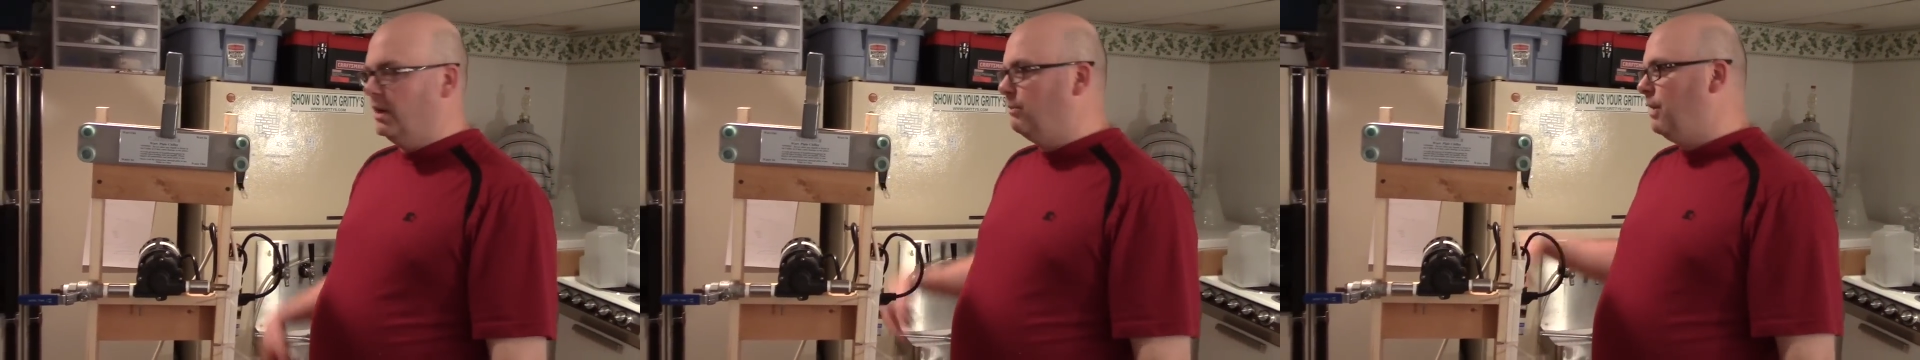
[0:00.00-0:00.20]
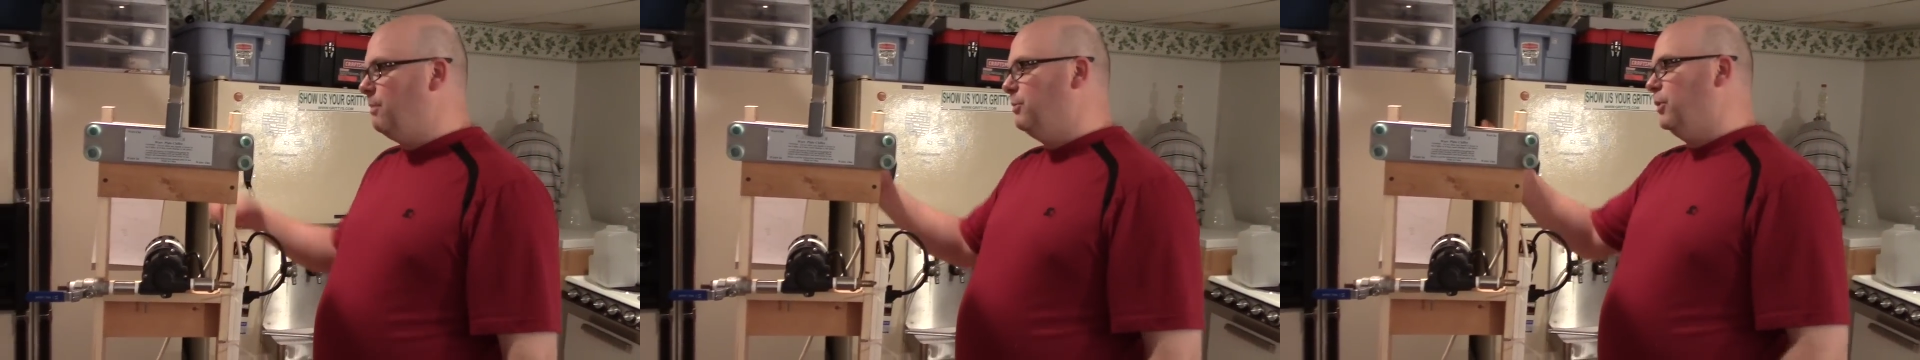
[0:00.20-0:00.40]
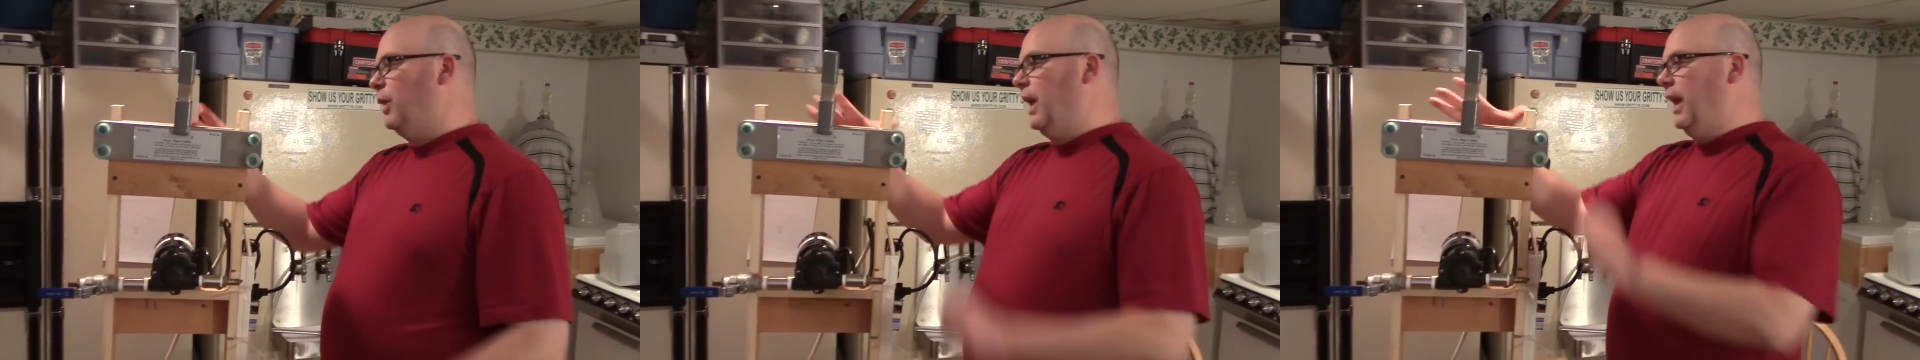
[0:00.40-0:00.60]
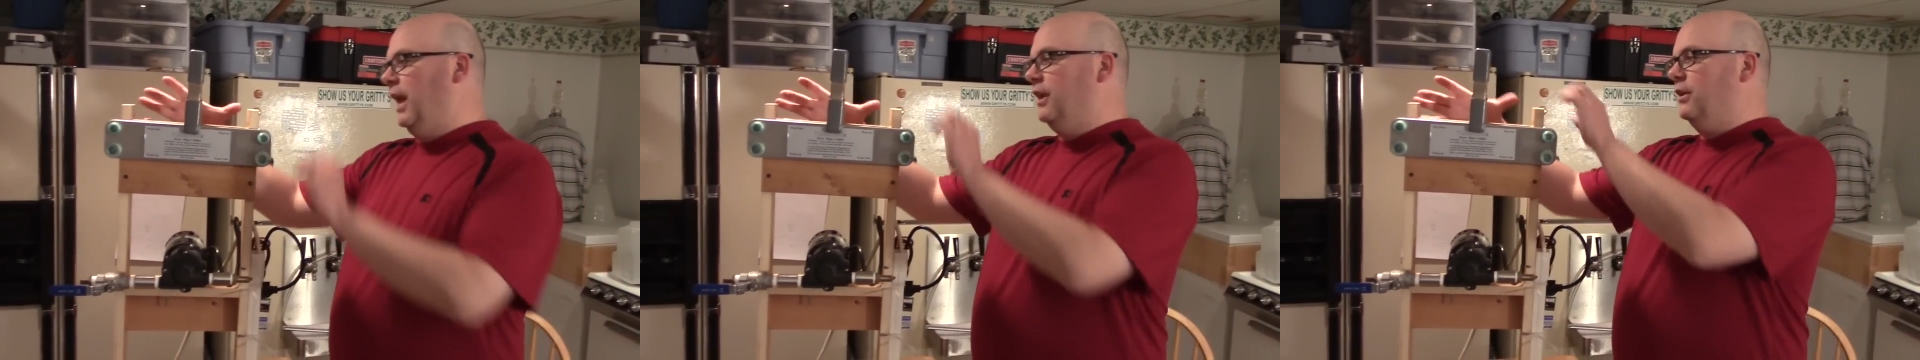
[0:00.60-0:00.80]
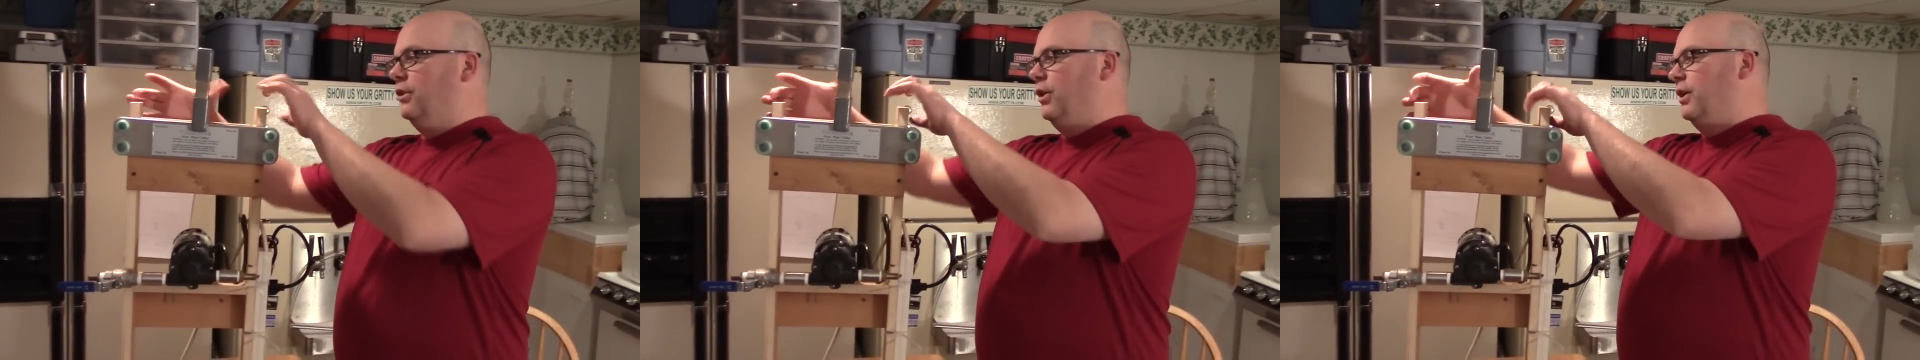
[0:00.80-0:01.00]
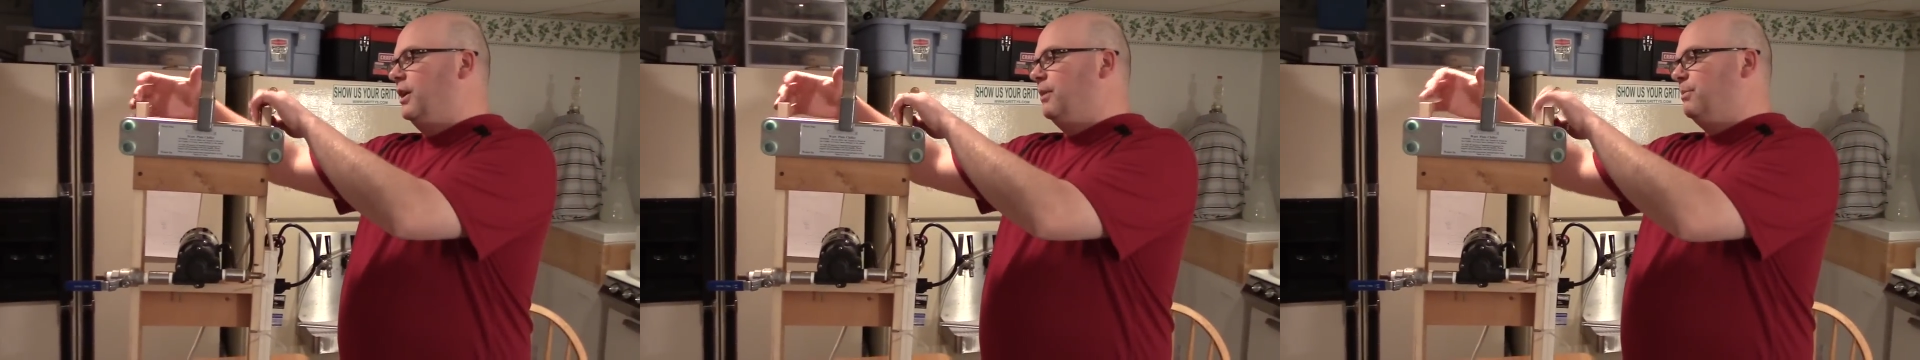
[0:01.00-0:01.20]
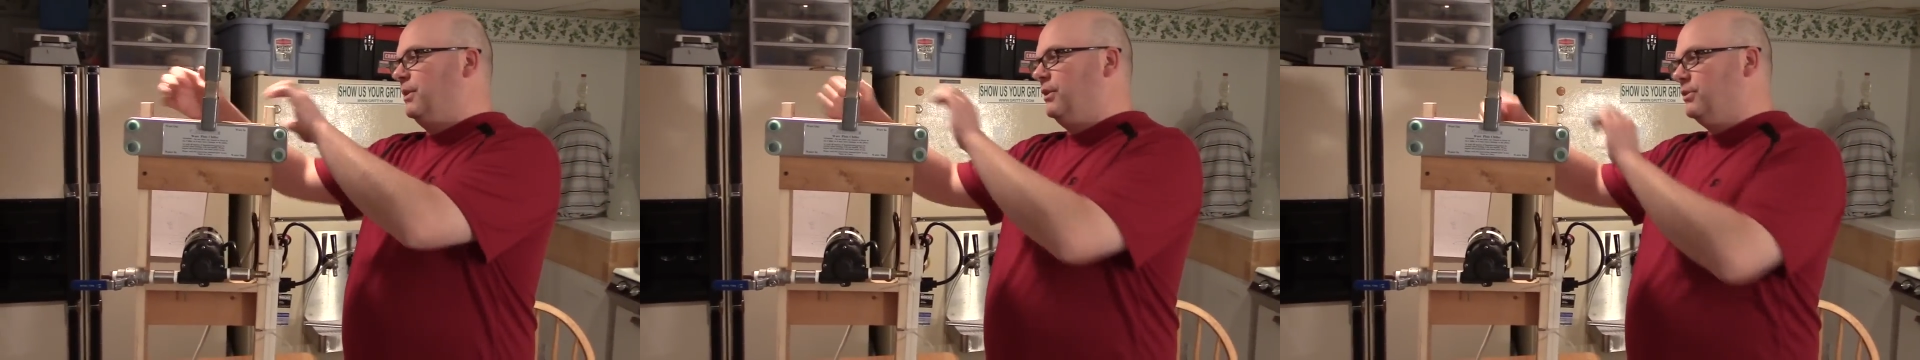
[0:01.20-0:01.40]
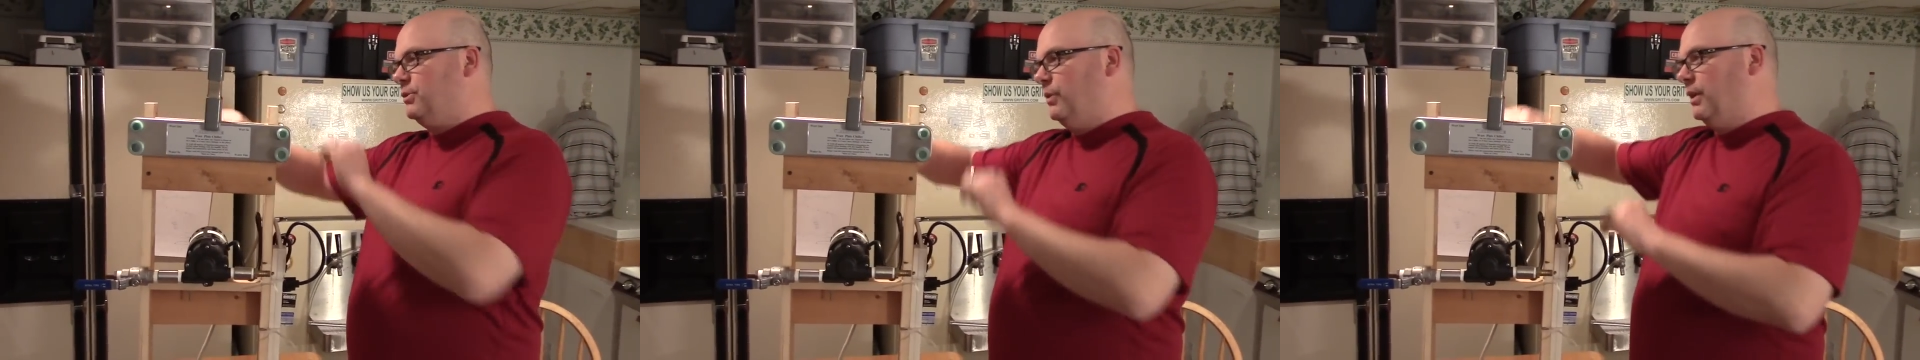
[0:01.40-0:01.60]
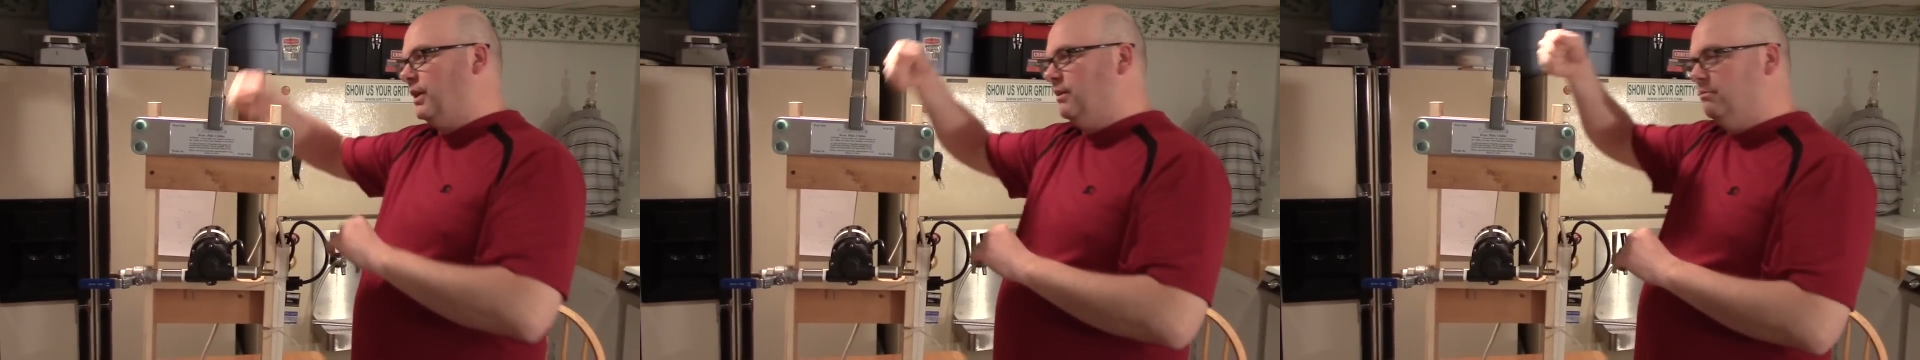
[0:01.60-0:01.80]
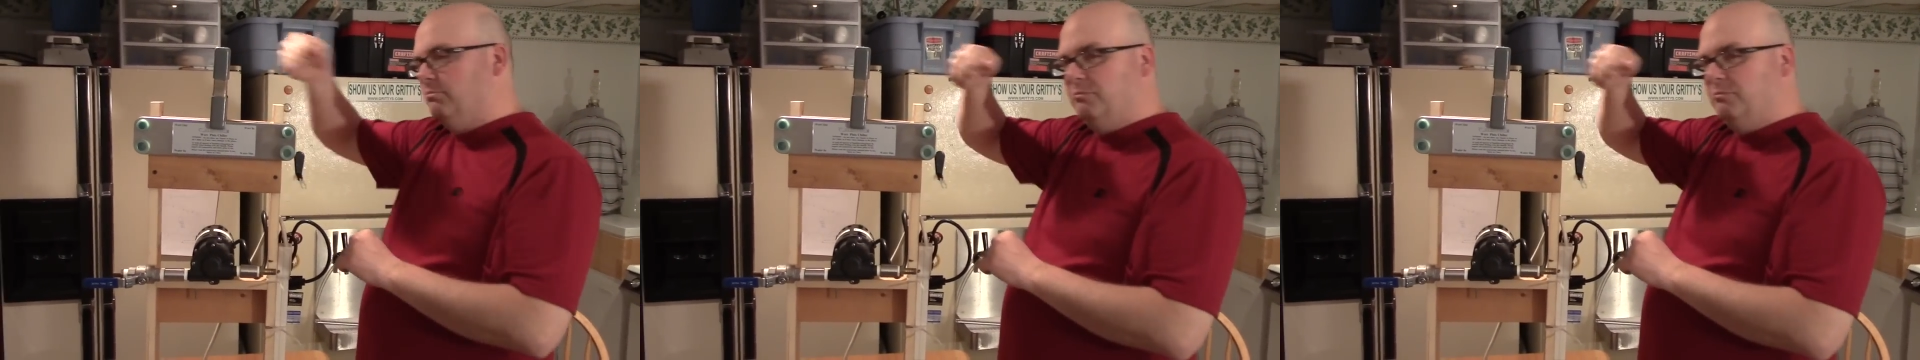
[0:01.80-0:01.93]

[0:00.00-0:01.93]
I might put a handle on it up here so I can